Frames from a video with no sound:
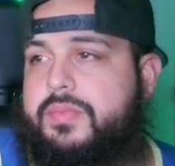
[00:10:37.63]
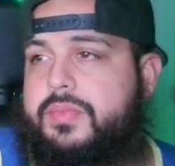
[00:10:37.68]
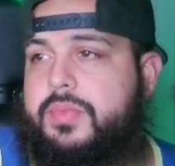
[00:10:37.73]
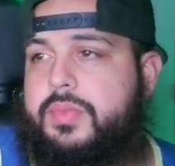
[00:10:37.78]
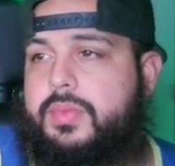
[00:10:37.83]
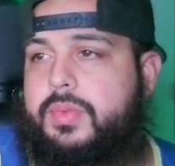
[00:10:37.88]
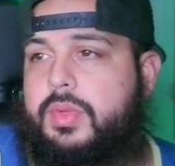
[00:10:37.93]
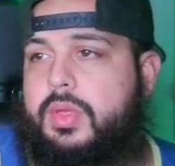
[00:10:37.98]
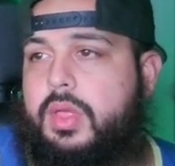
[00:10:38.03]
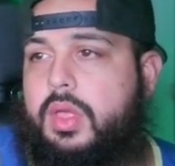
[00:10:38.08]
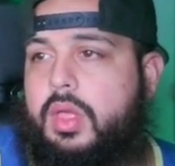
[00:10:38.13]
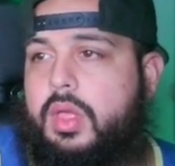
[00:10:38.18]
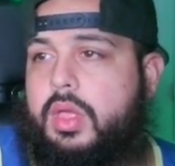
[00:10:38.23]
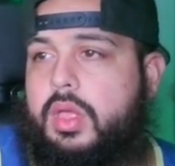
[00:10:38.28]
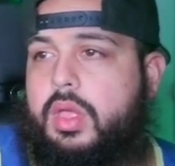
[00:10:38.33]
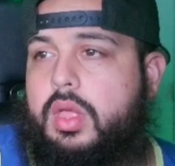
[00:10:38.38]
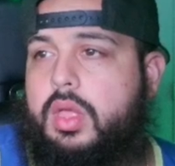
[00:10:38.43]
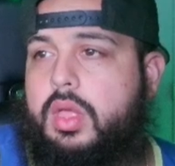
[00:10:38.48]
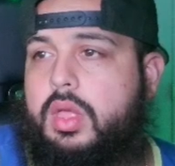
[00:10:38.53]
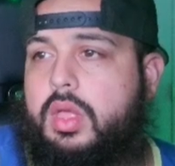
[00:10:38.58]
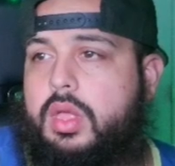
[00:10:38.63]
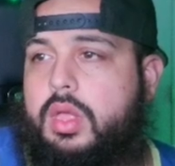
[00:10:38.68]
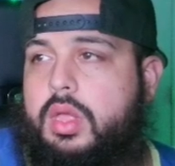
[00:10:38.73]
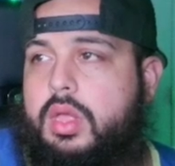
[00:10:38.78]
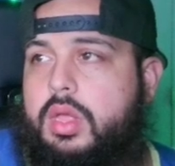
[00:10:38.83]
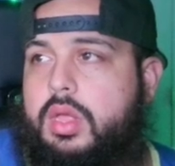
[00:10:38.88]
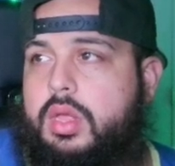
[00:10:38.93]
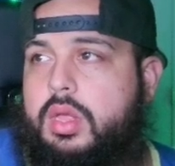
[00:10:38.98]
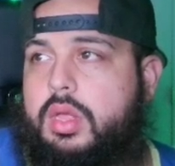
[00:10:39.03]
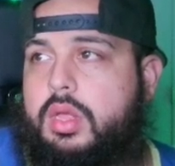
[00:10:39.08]

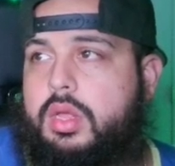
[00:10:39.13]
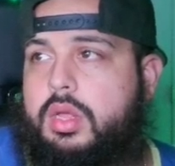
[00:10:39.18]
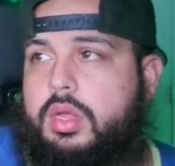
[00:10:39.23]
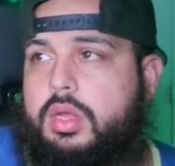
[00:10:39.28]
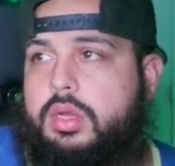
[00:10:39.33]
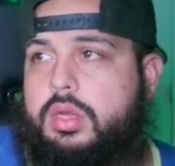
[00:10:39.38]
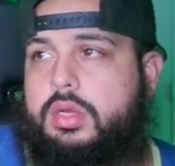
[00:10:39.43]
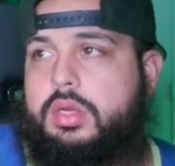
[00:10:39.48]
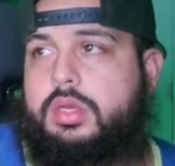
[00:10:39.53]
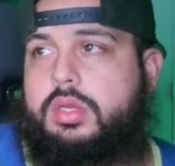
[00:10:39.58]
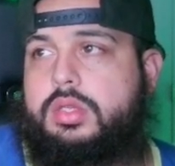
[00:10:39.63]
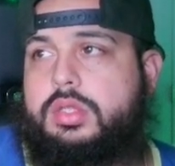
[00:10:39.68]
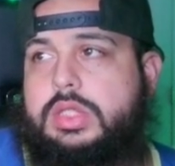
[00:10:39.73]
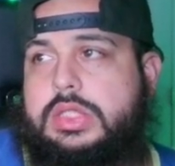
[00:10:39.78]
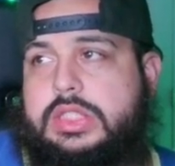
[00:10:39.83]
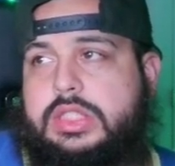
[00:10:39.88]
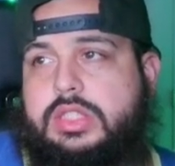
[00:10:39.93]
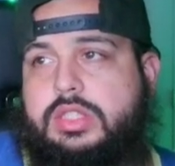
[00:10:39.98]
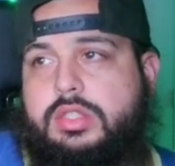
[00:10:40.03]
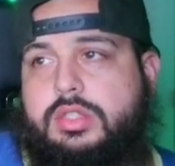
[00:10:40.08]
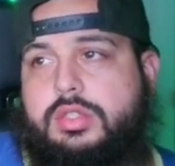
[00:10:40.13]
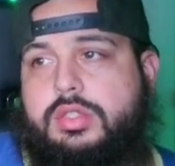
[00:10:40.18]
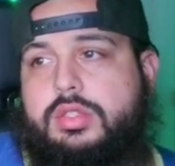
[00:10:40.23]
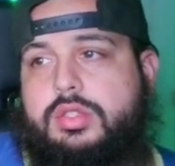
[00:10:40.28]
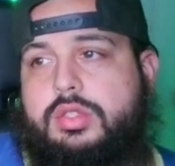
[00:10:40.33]
(no one is talking)